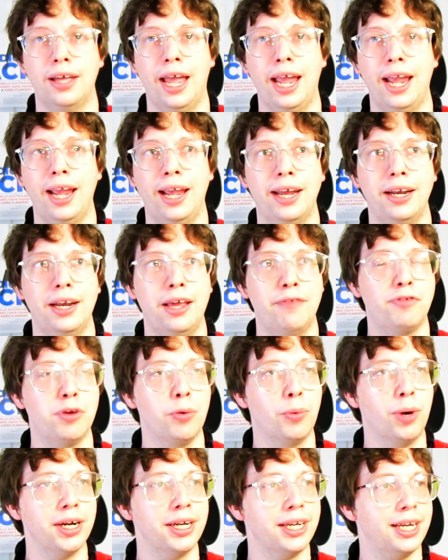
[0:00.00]
And if you
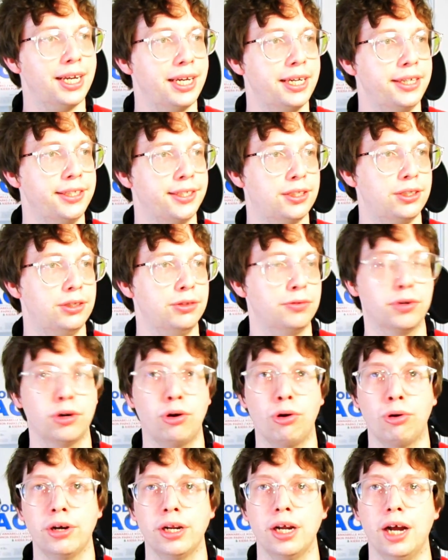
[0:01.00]
want to get into
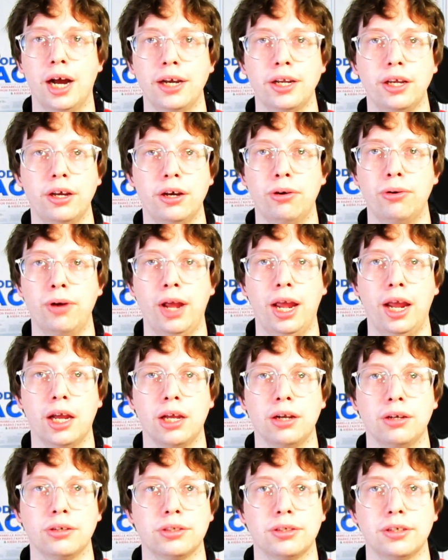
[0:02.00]
recording audio
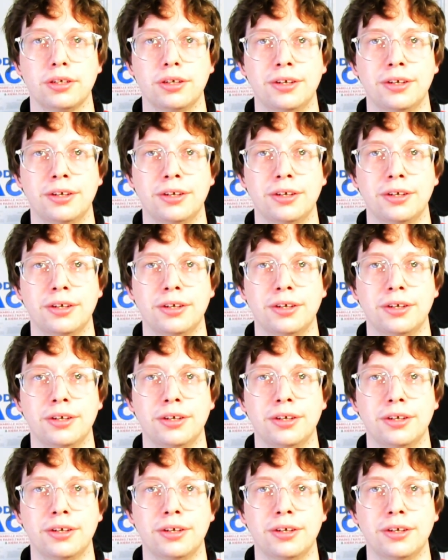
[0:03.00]
and...